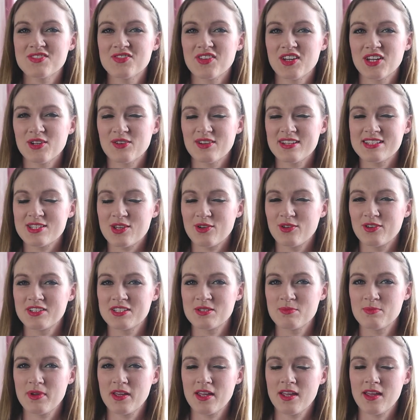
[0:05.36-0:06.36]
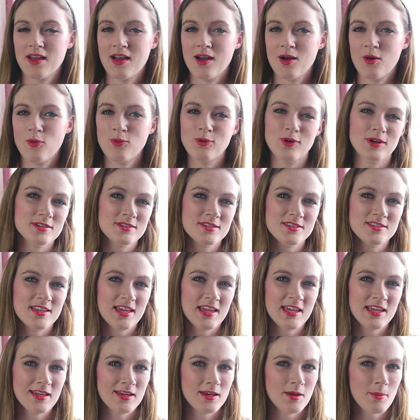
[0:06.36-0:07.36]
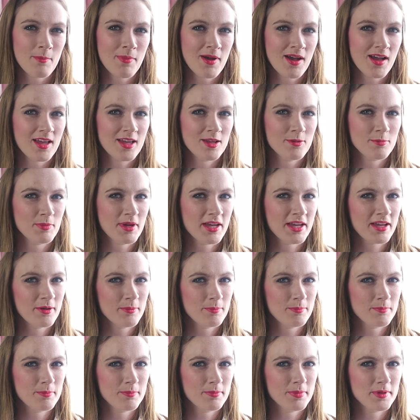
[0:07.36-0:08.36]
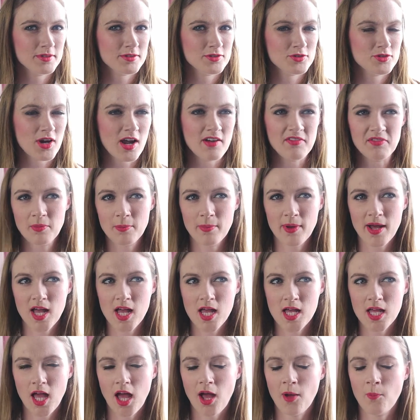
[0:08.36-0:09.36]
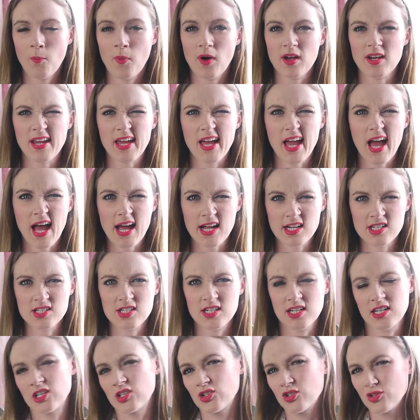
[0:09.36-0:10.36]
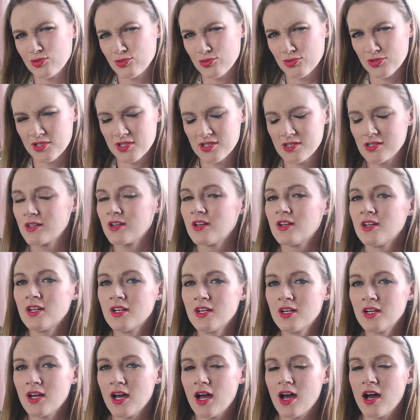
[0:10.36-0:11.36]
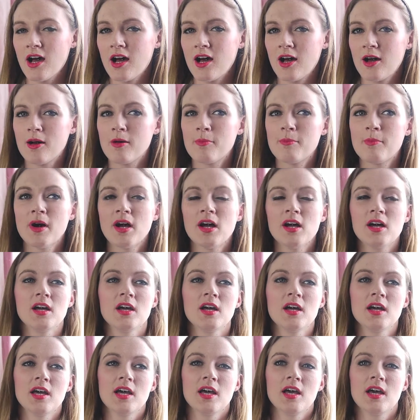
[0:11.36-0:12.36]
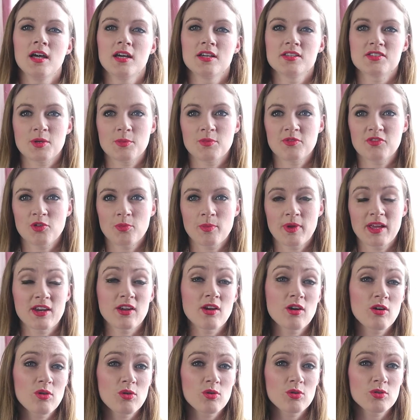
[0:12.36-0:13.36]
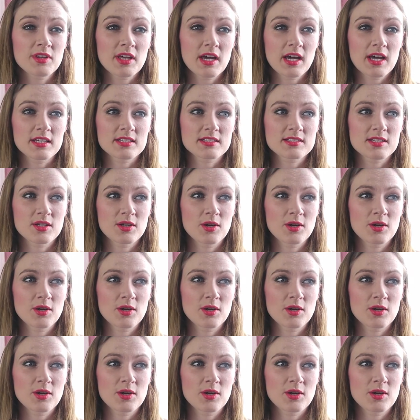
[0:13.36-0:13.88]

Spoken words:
video is going to be what's in my makeup travel bag and what I actually used. Some of you may know that